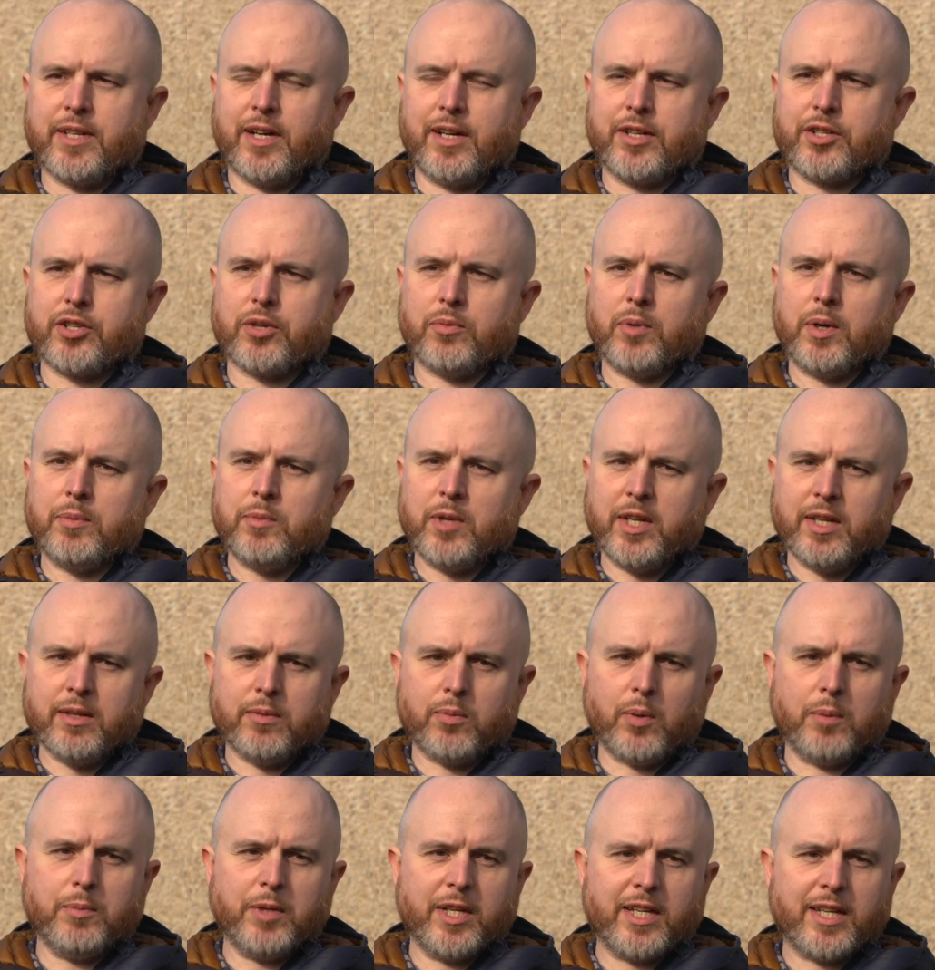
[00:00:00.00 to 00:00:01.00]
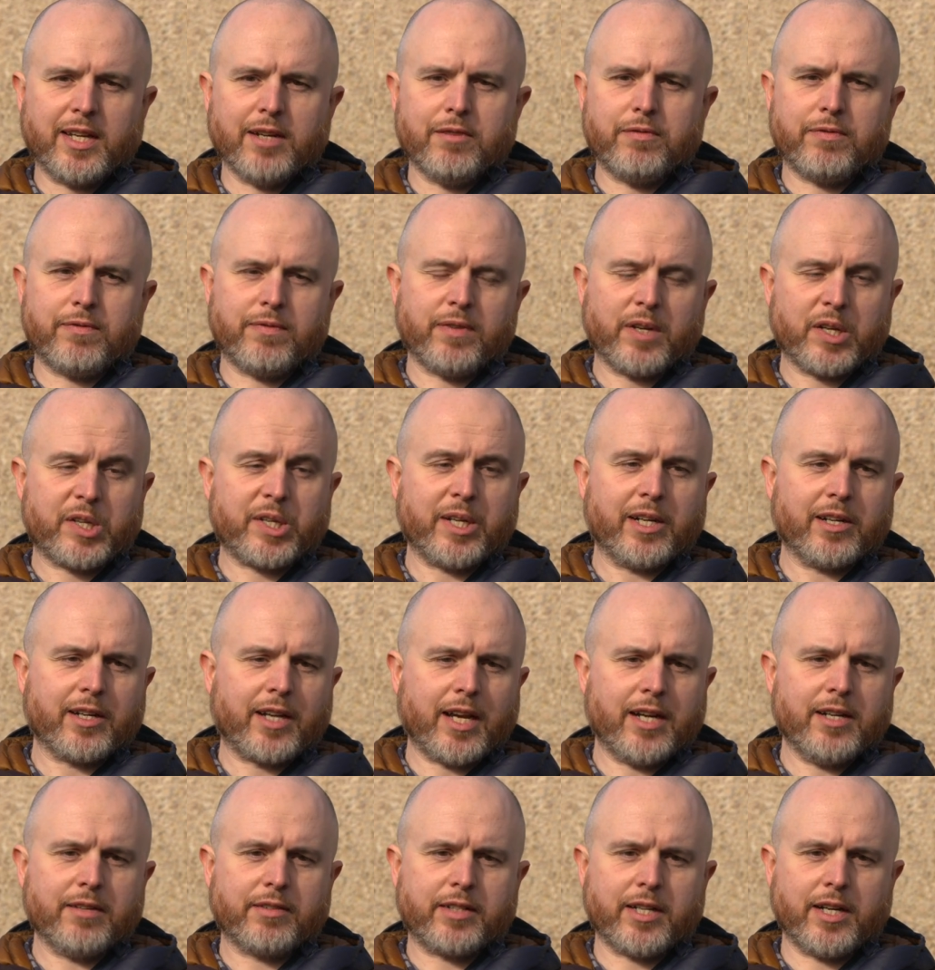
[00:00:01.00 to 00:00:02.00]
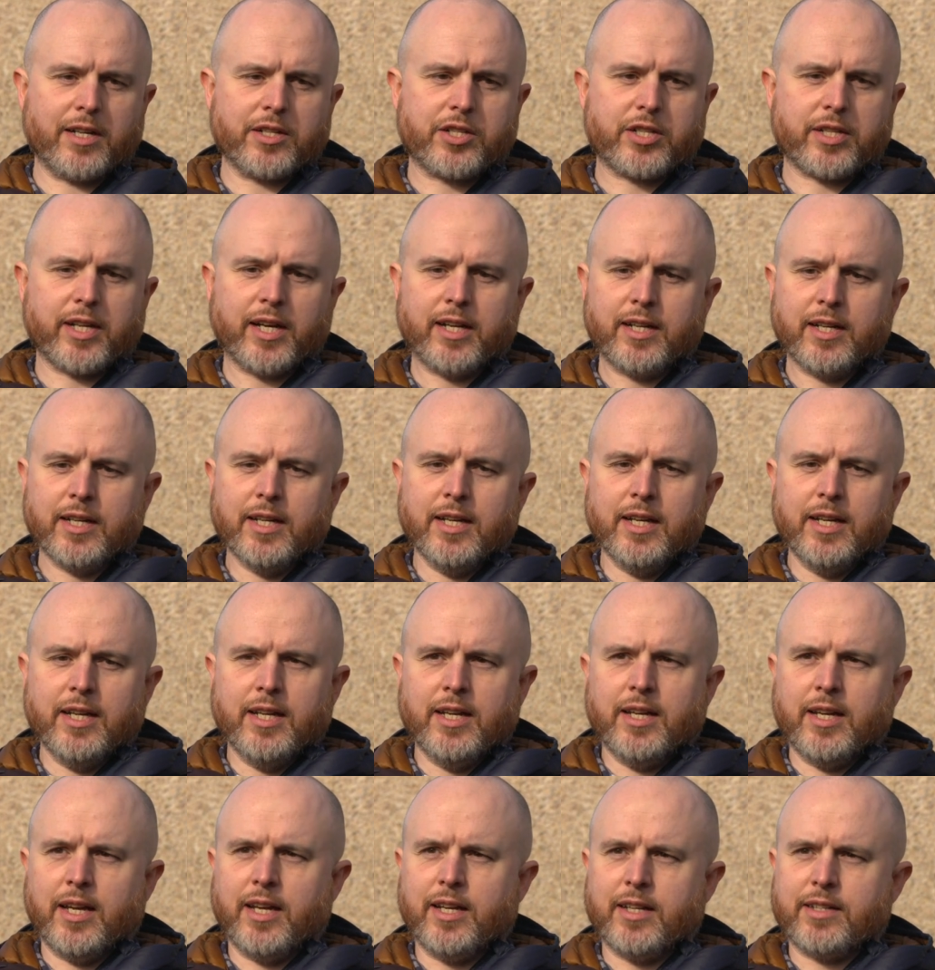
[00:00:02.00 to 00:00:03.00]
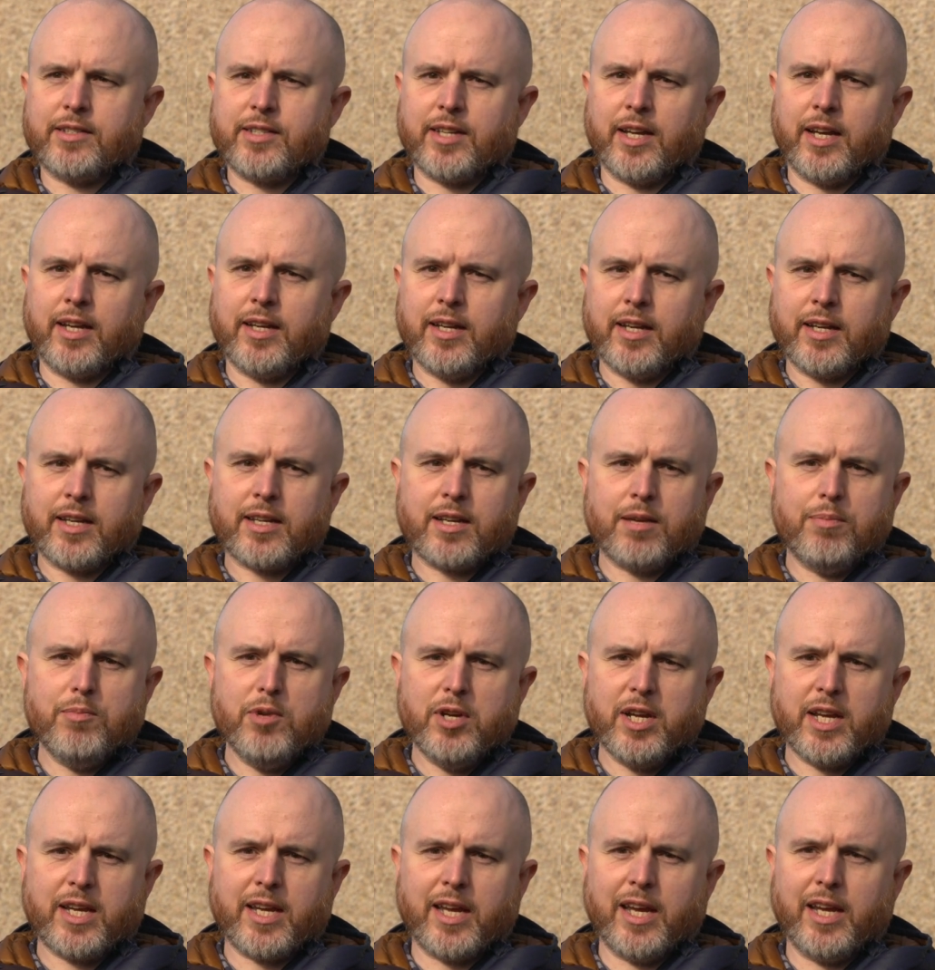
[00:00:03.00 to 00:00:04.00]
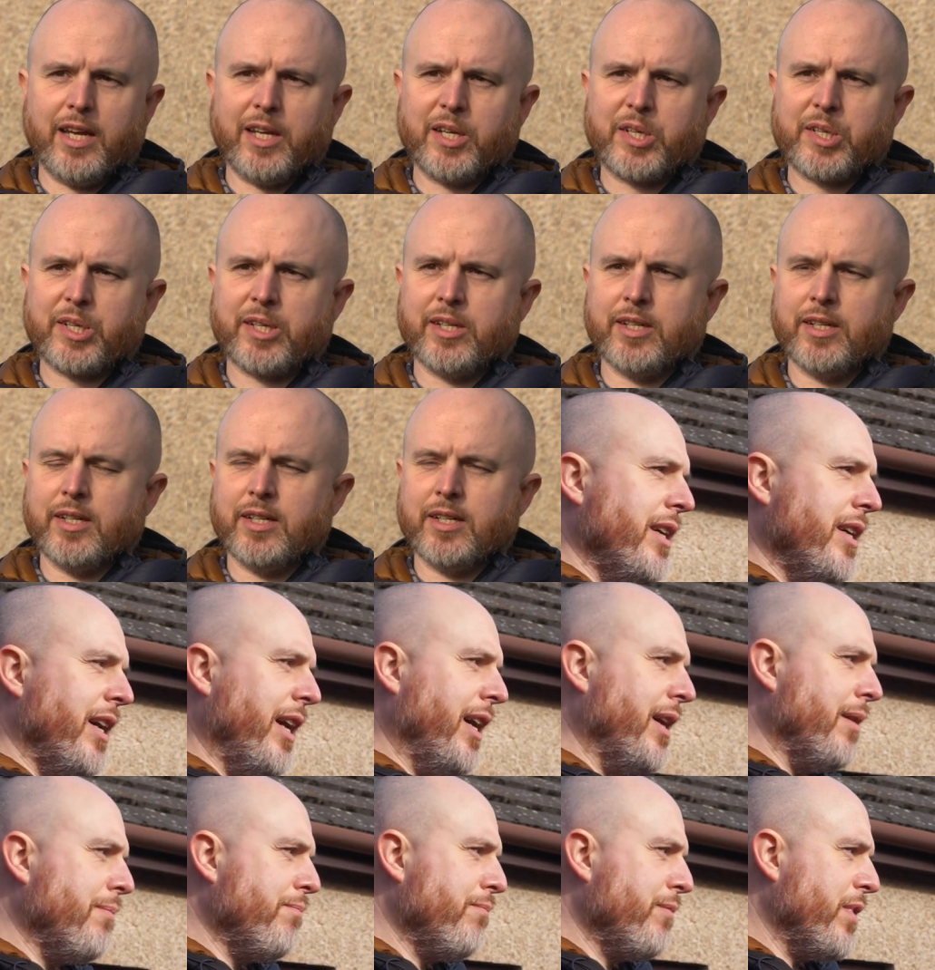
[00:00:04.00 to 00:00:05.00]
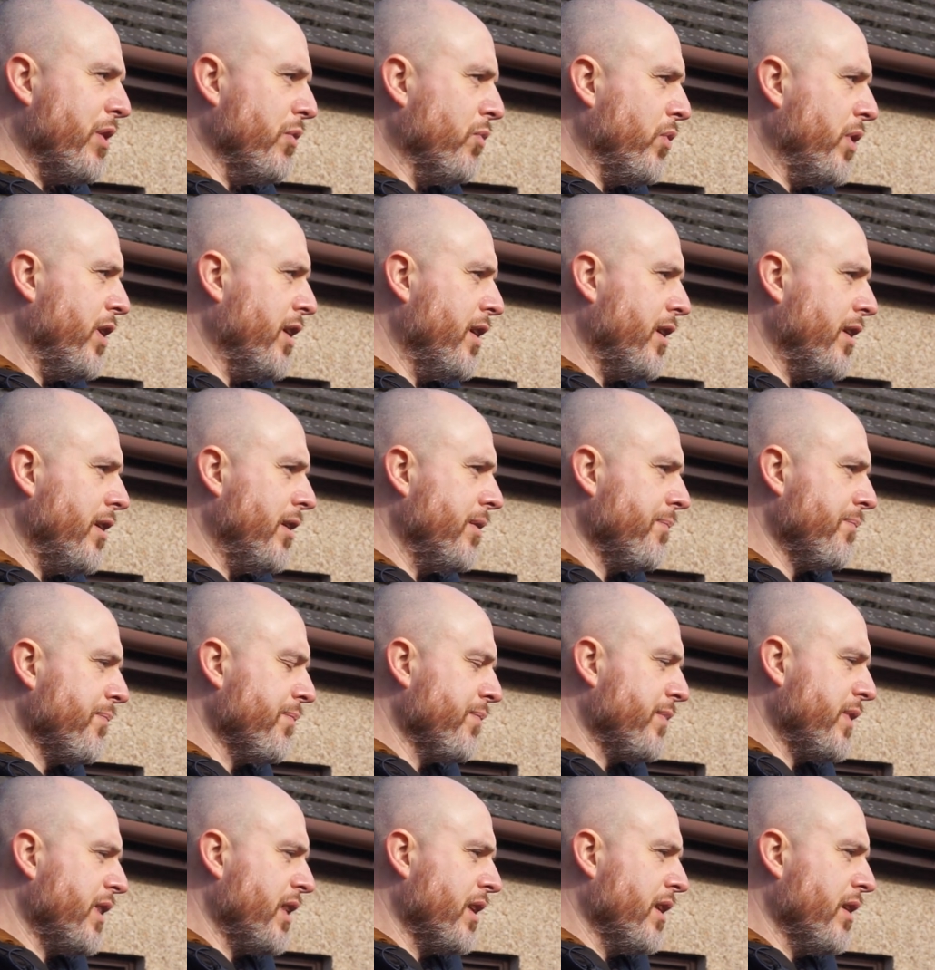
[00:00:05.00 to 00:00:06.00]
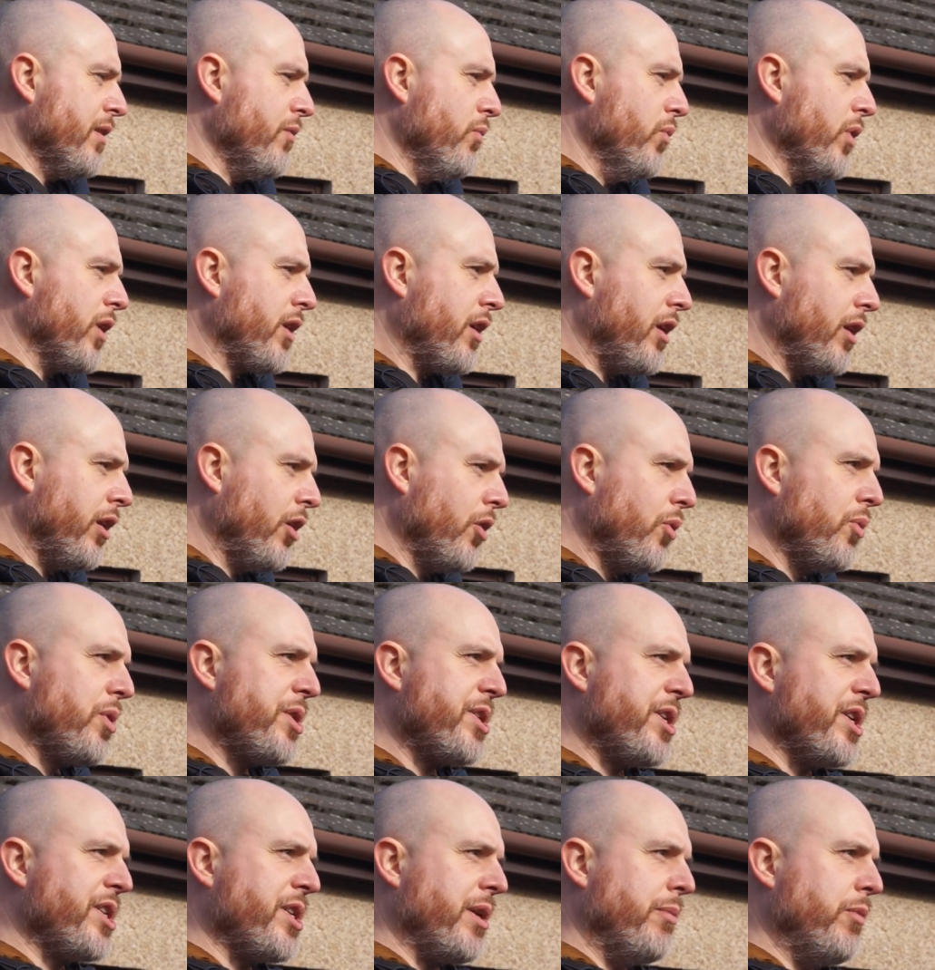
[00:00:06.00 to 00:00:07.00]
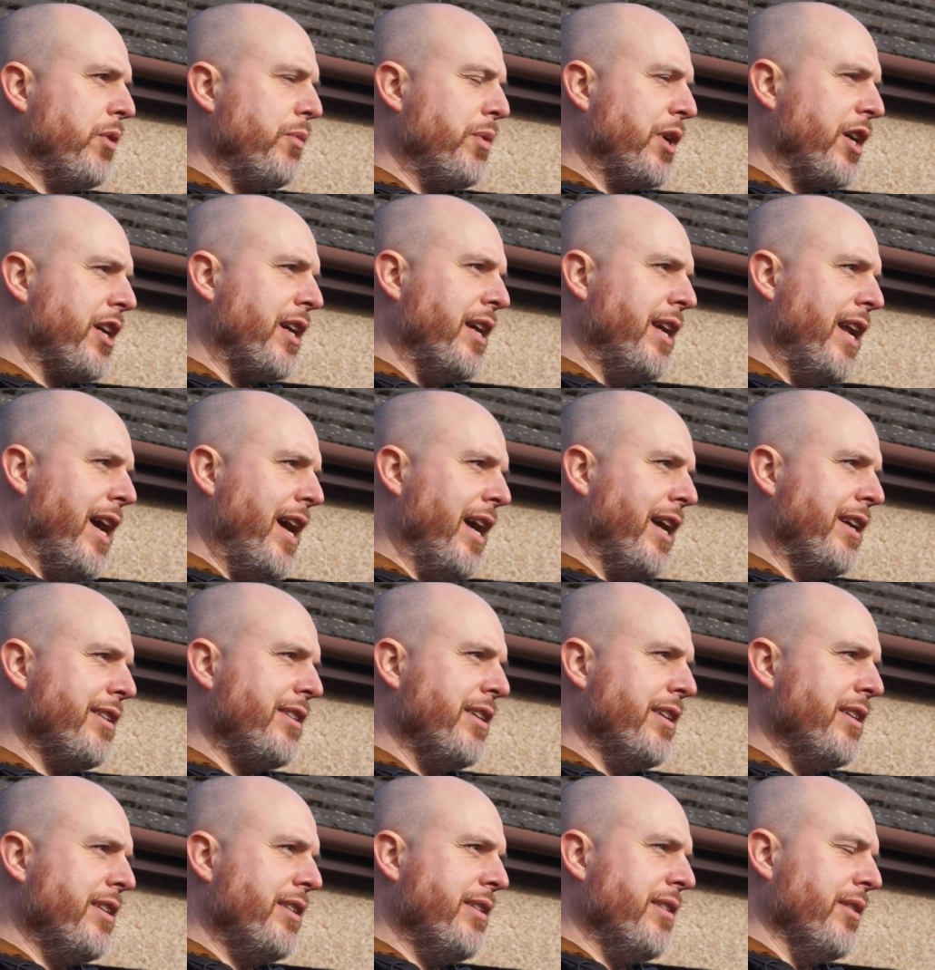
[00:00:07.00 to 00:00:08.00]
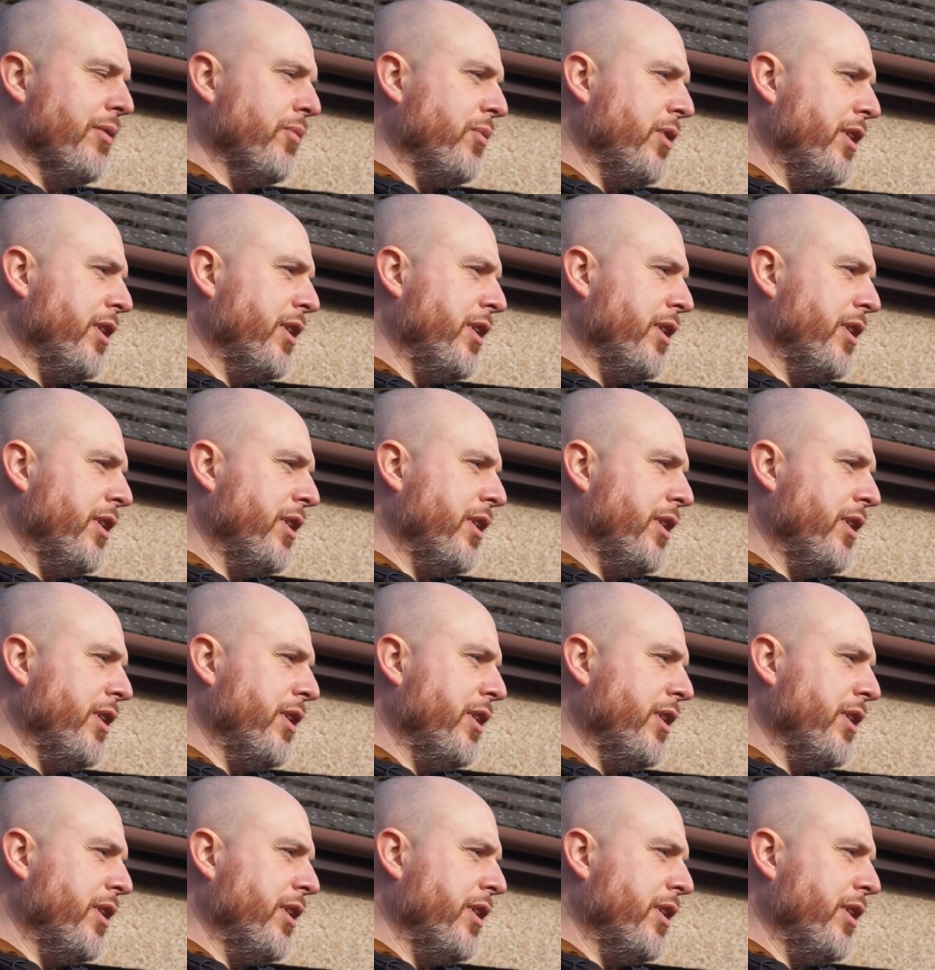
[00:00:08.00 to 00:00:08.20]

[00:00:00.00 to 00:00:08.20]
touch or when we when we give certain kind of touch, then it, uh, it communicates um, that we're we're close to someone, we're connected, that